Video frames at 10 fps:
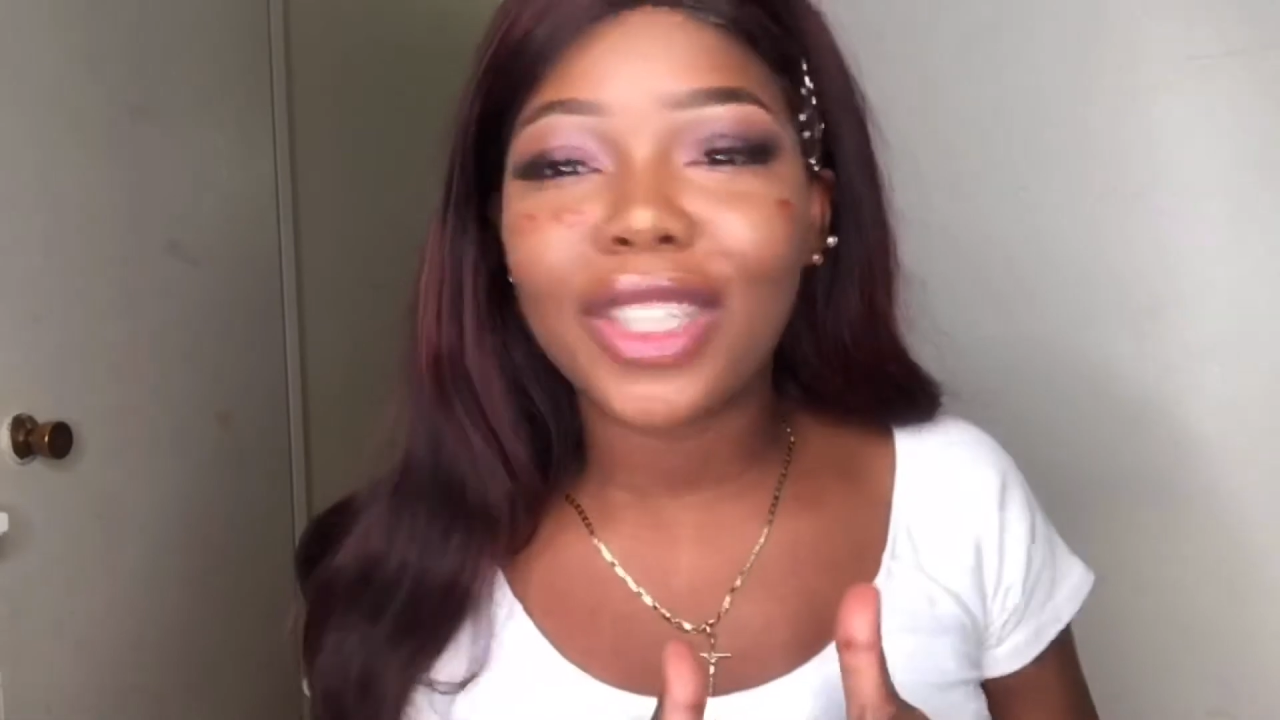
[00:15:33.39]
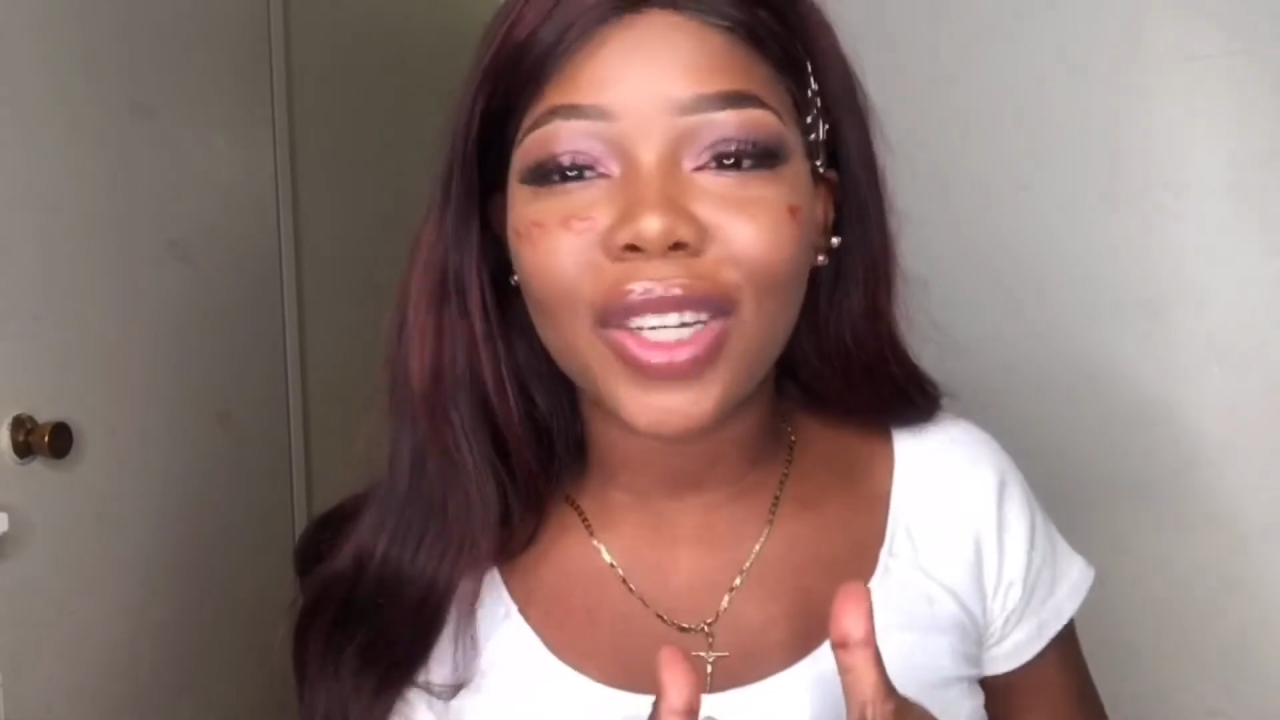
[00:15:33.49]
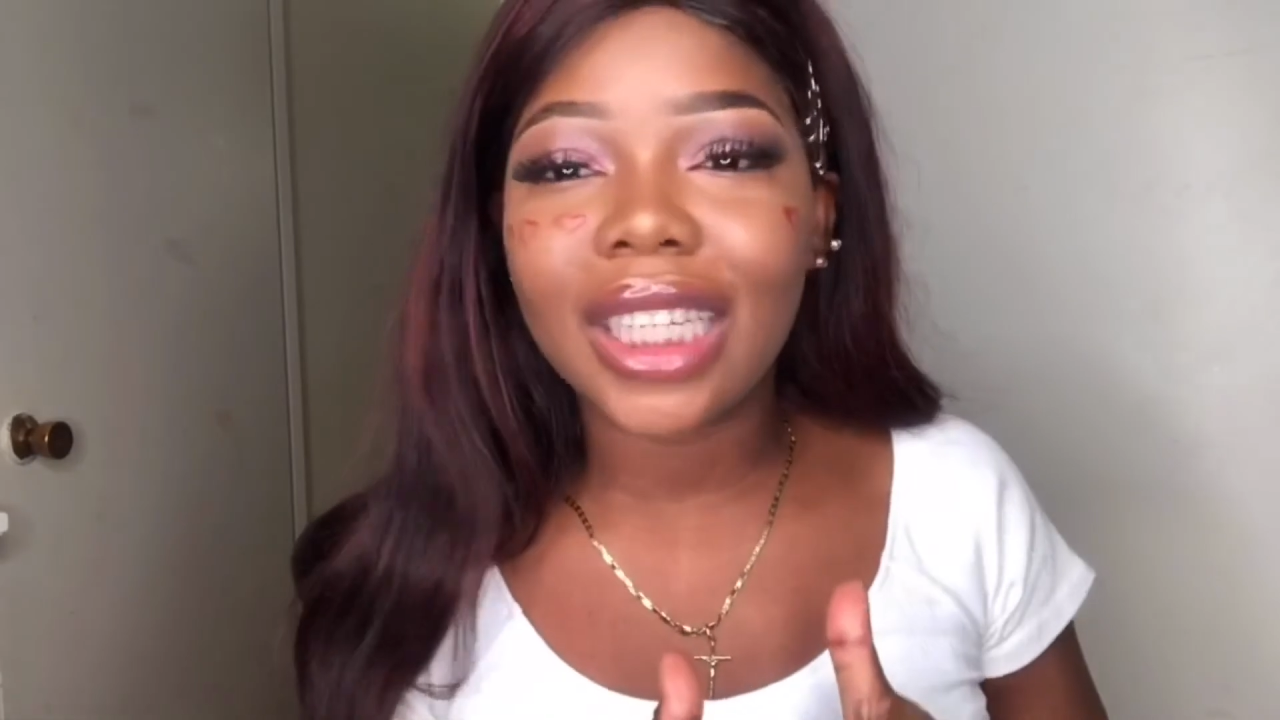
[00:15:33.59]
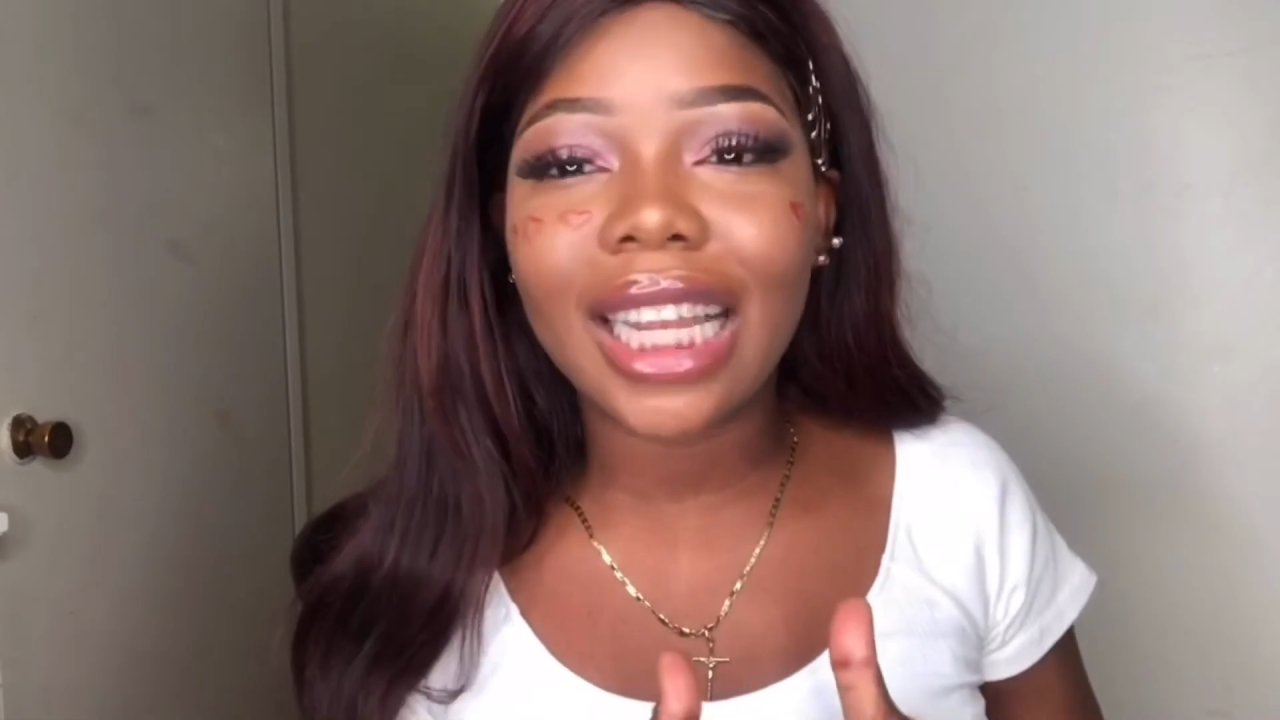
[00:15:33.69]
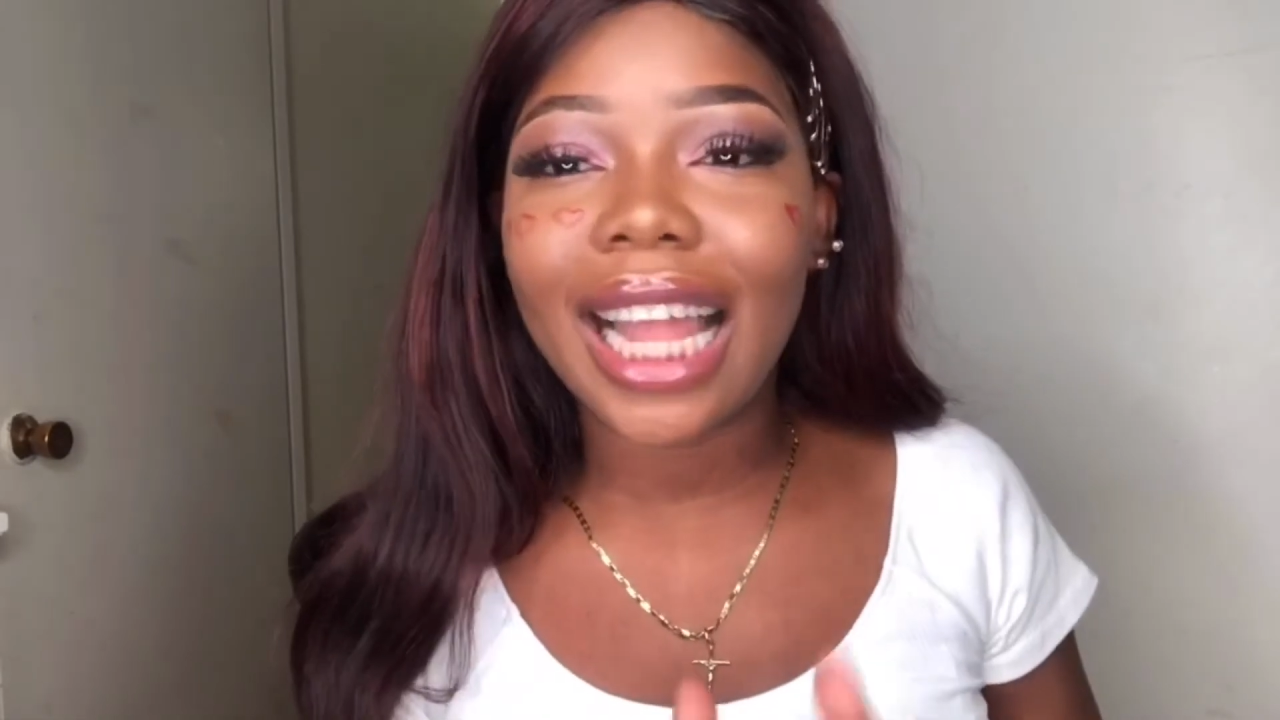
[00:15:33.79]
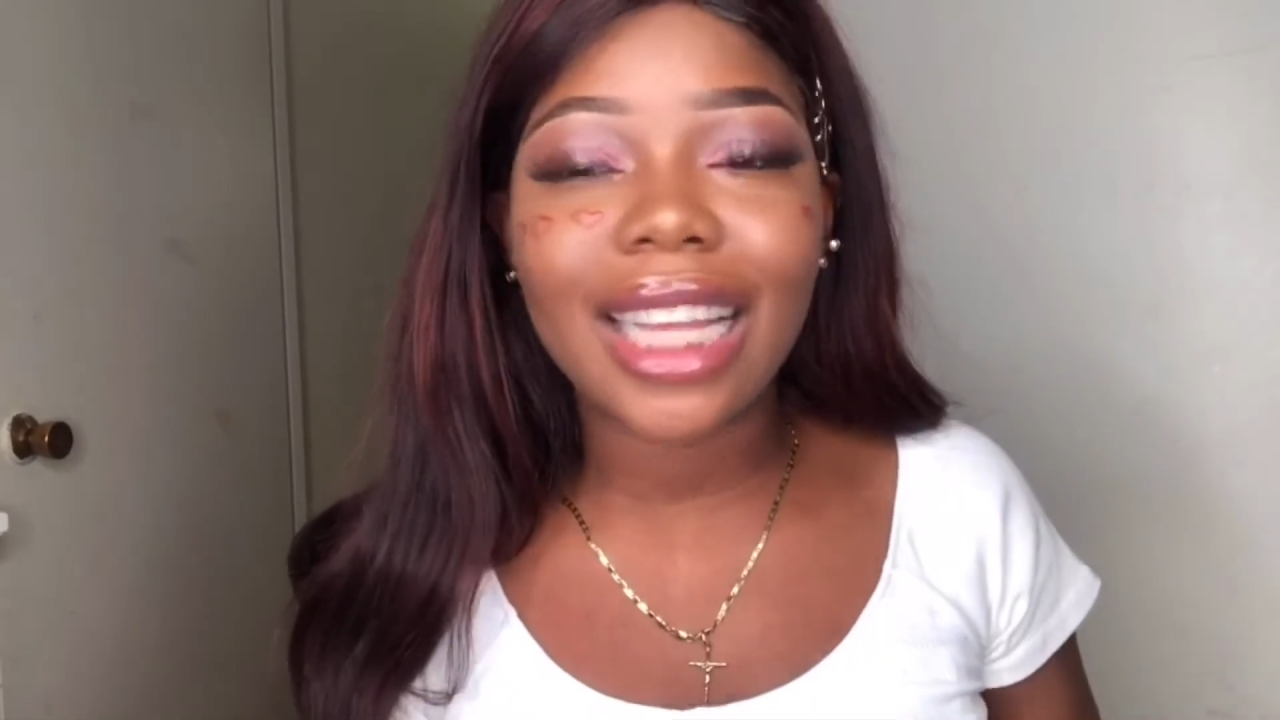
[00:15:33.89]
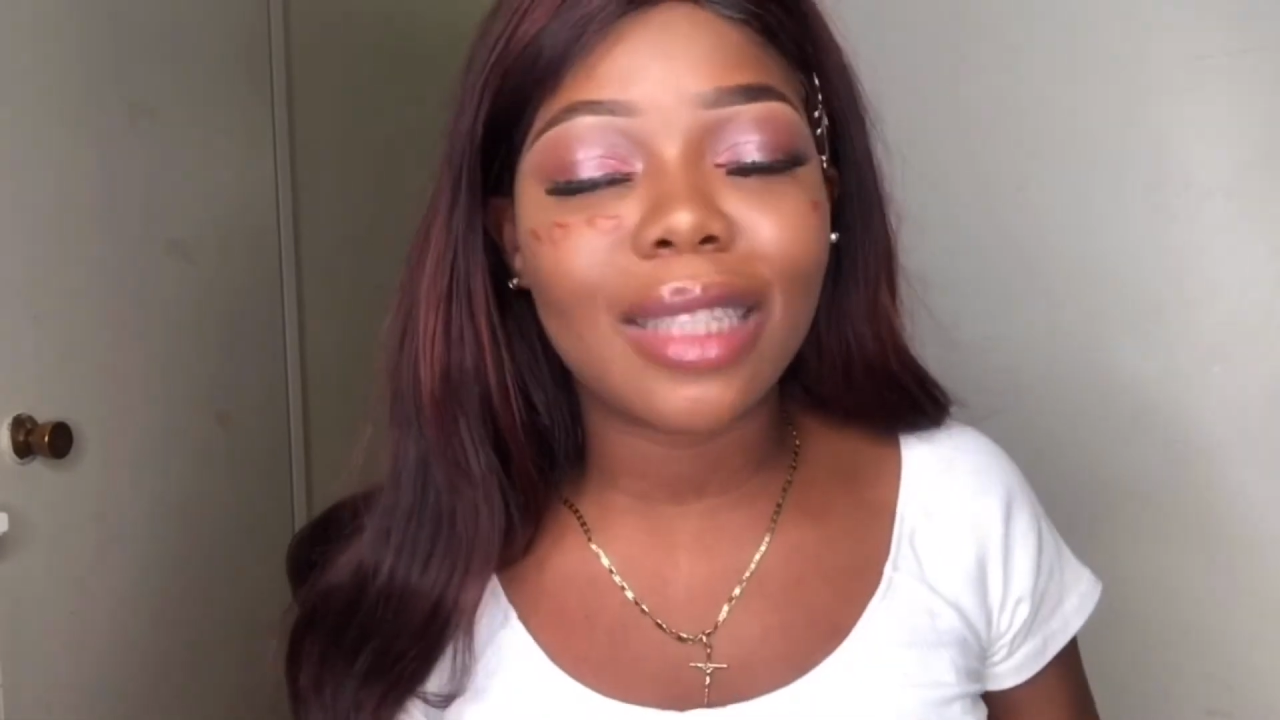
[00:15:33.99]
on the likes